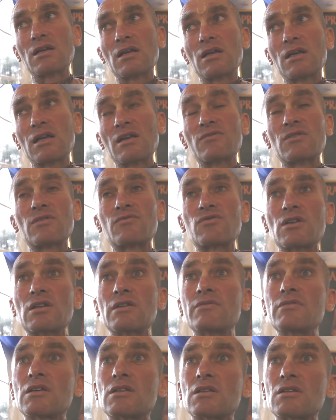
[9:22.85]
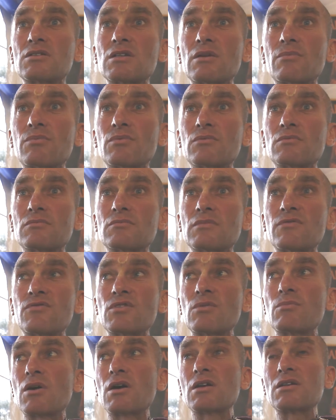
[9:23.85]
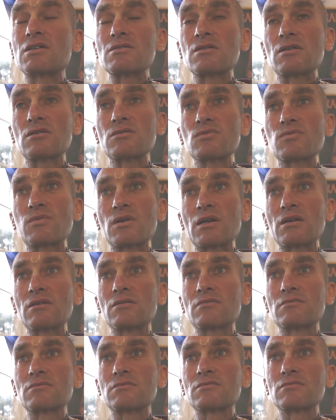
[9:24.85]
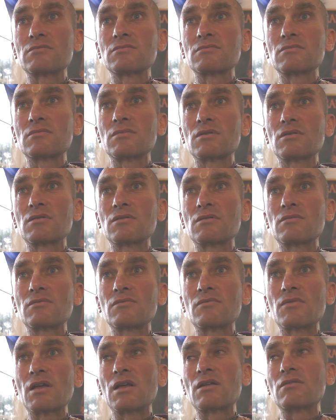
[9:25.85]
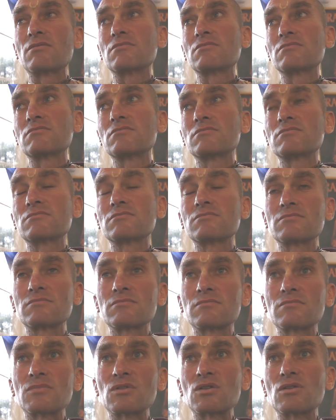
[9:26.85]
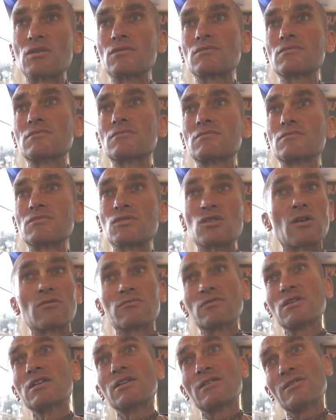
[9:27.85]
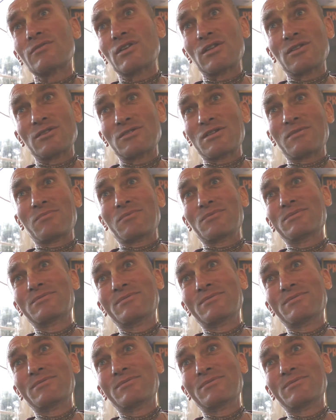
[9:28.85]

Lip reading: even if you're living in the temple, if your mind is elsewhere, then, you're not really living in the temple.